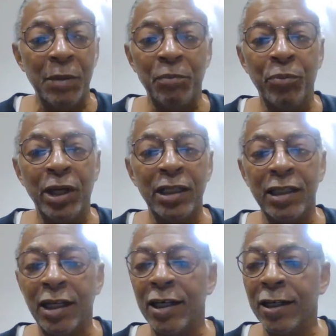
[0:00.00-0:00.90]
But
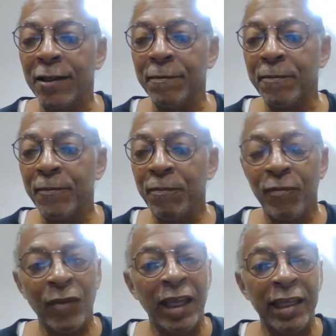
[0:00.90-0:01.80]

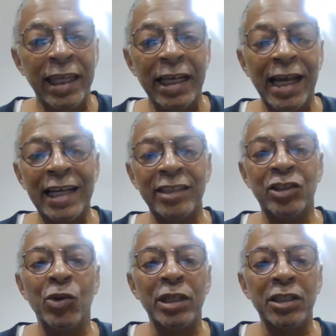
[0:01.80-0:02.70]
yeah,
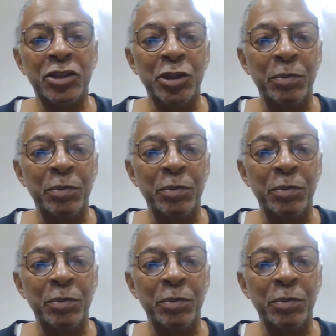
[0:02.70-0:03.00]
guys, going into